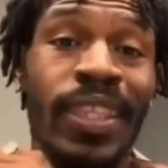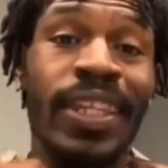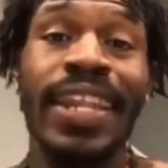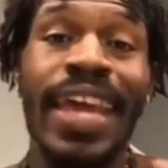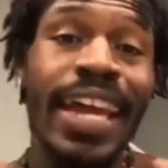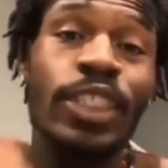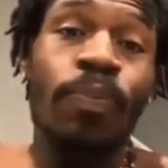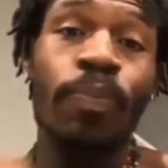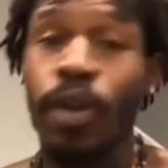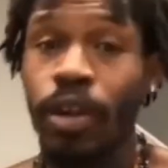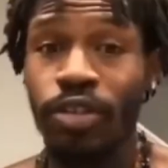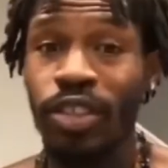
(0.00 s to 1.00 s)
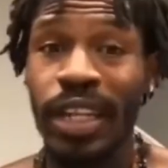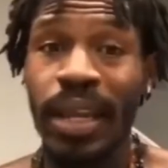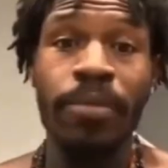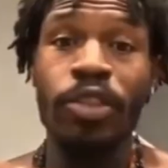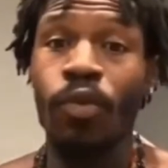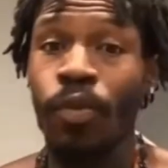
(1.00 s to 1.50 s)
the next person
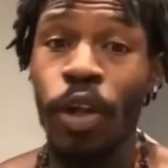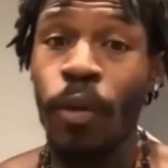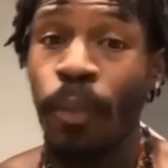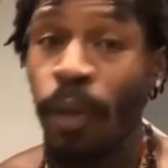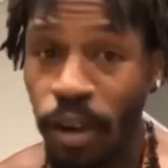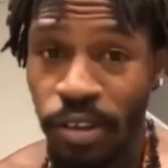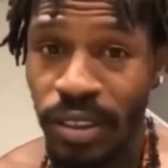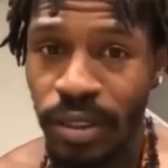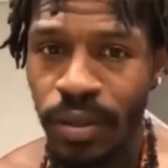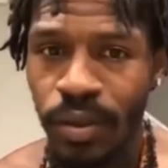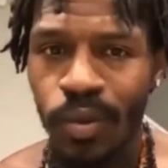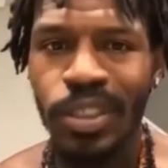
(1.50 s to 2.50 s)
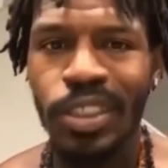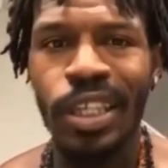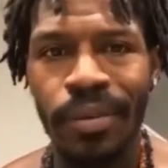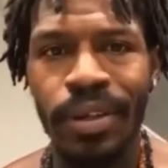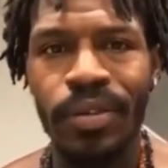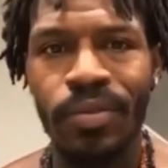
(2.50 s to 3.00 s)
that was a real person was
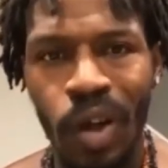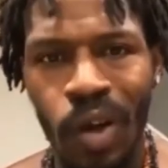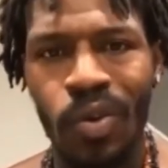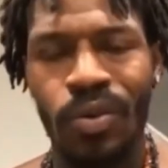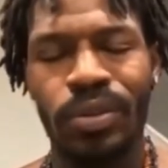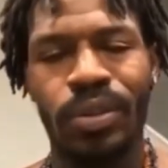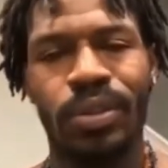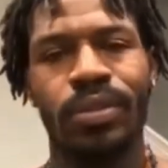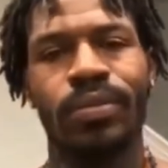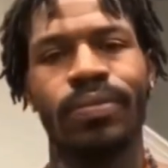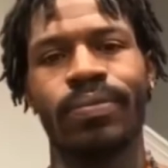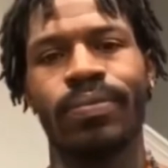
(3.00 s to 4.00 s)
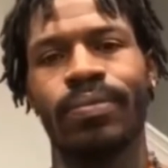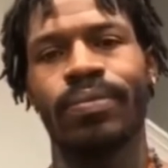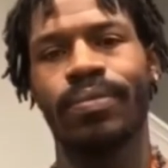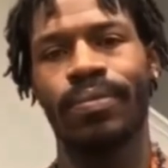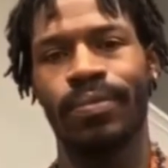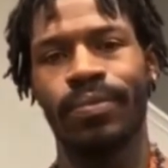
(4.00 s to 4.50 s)
Derrick Rose.
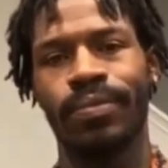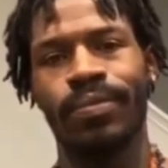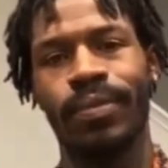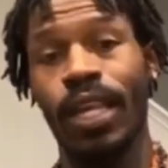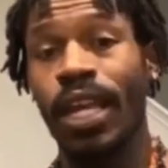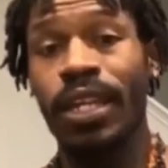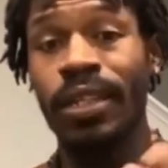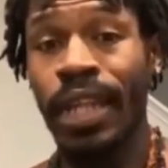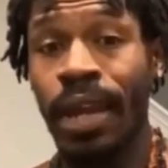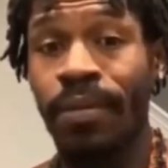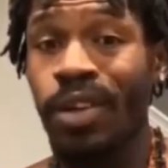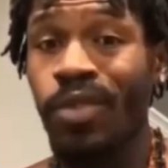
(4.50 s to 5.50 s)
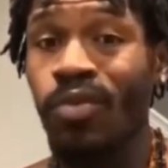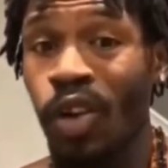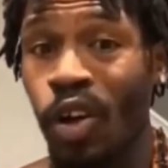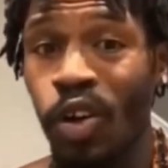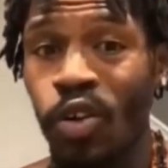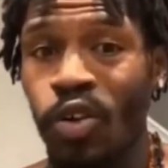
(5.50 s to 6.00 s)
Derrick
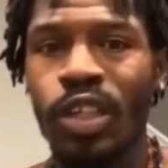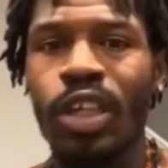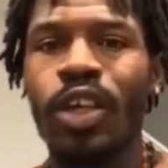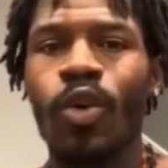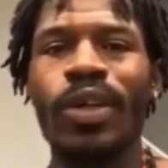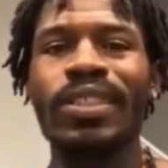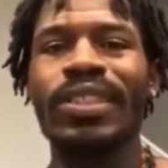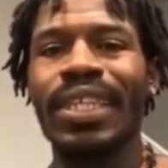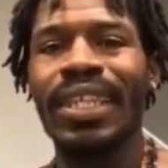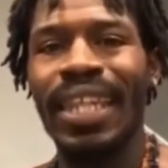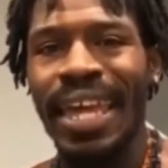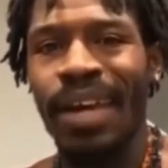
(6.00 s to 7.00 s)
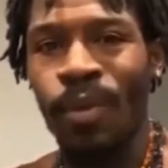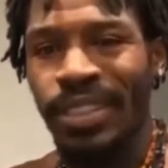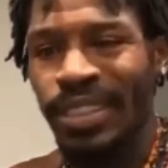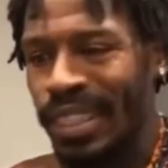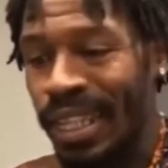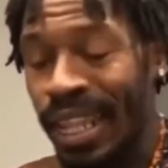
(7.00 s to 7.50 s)
Rose was the
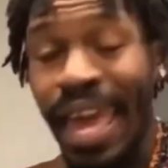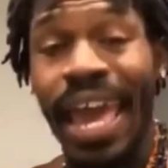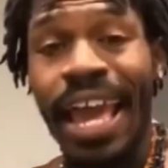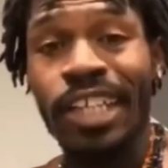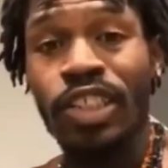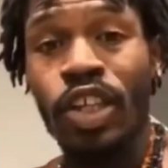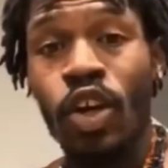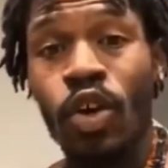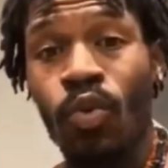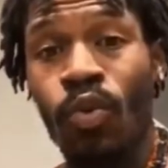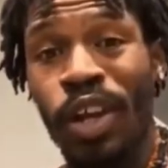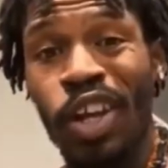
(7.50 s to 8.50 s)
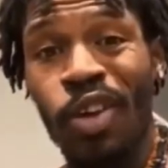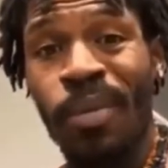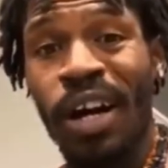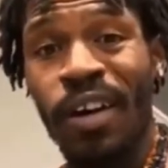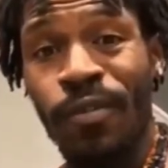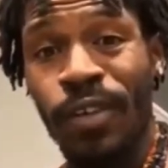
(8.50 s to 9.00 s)
last
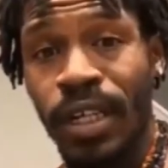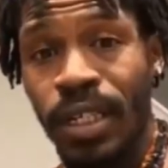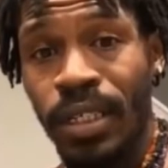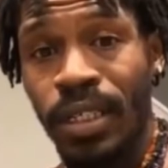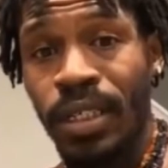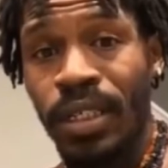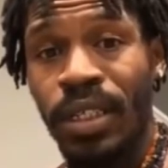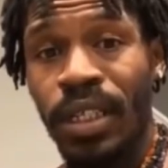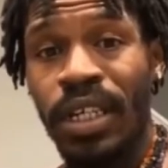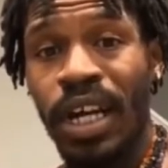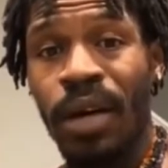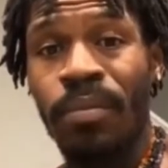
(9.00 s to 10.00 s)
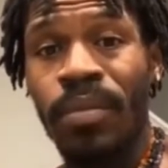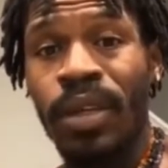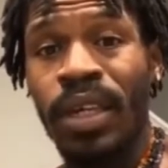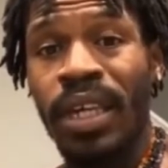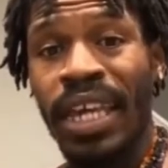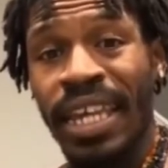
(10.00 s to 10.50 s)
real motherfucker to come
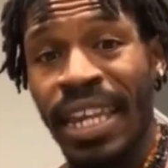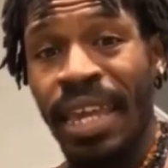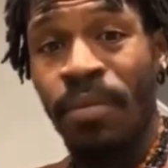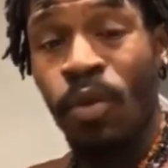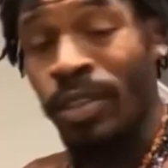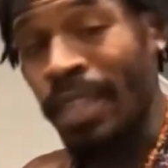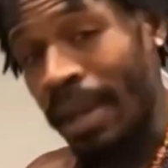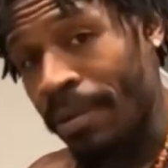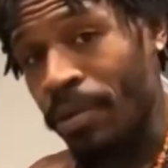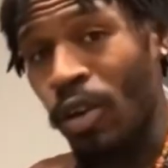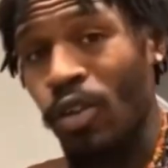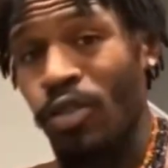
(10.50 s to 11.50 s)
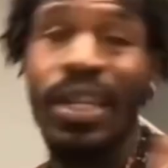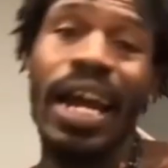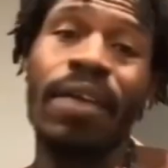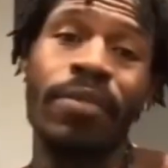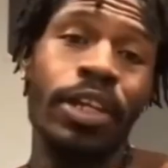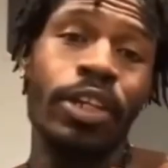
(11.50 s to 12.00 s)
in the NBA. Well, Derrick Rose,
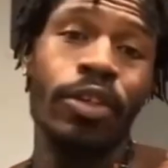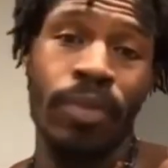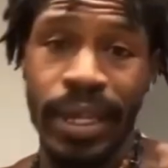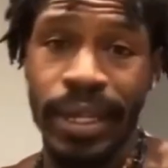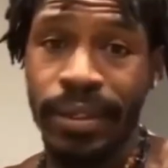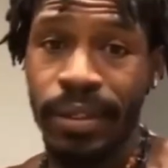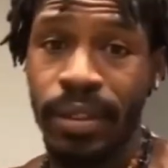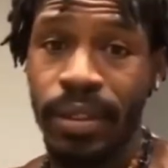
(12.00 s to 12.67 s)
Kyrie, and Durant.